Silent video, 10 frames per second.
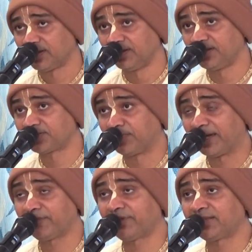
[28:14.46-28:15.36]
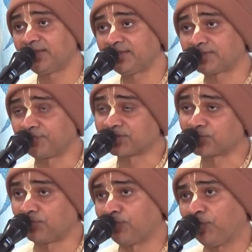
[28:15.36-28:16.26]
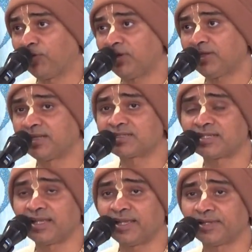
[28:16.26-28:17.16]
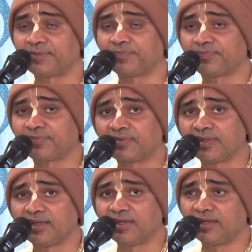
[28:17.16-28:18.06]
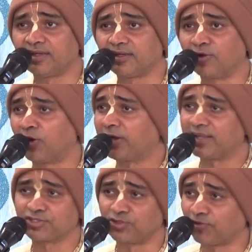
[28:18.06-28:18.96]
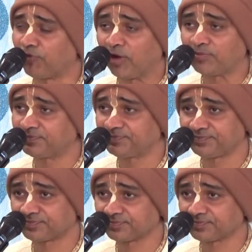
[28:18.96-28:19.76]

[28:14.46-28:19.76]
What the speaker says: these Mayavadis, first of all, they say God has no form.